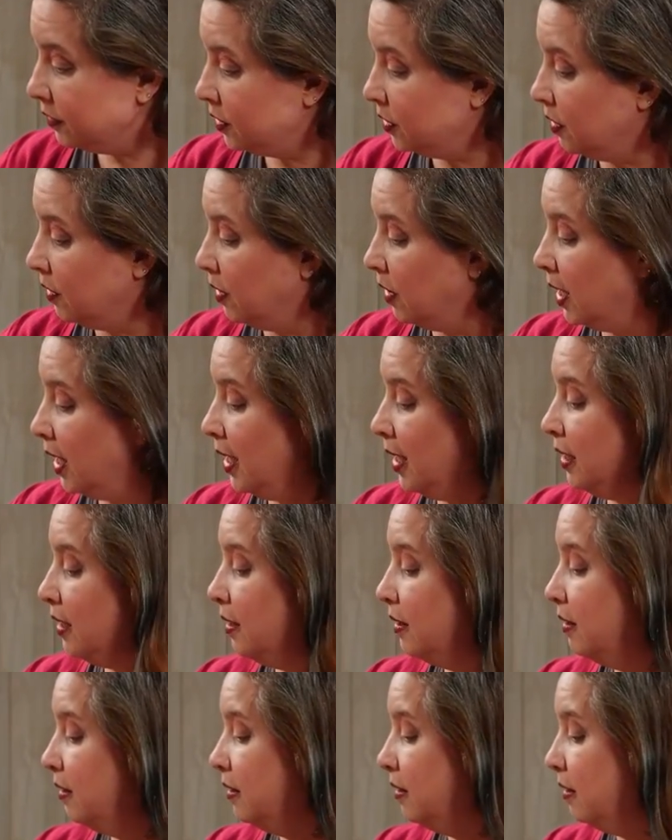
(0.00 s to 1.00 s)
So I
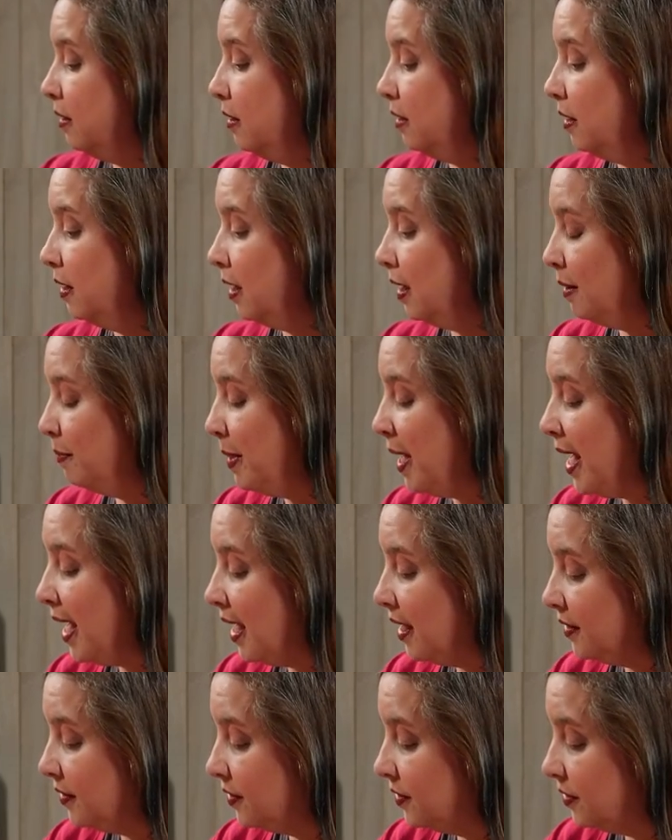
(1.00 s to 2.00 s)
I
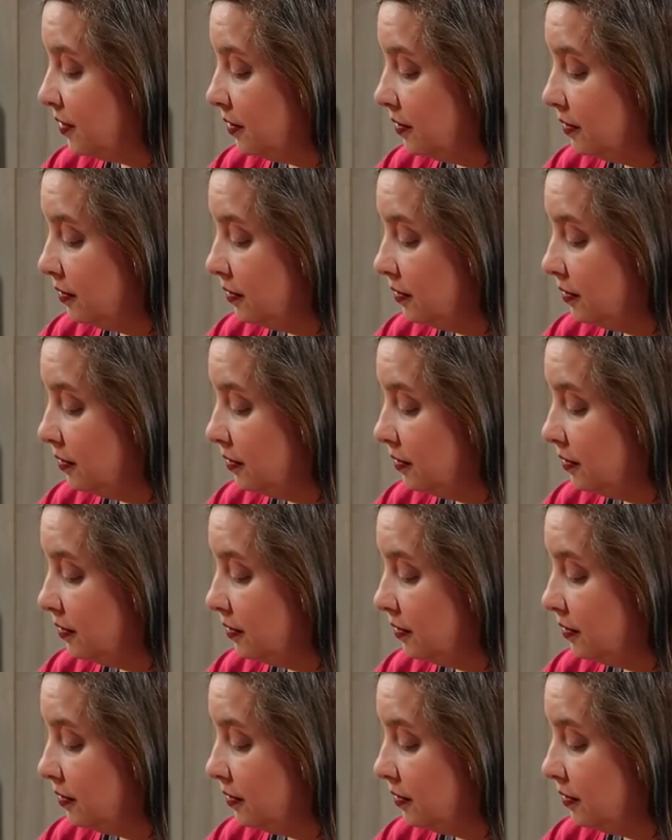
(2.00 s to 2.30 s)
pass.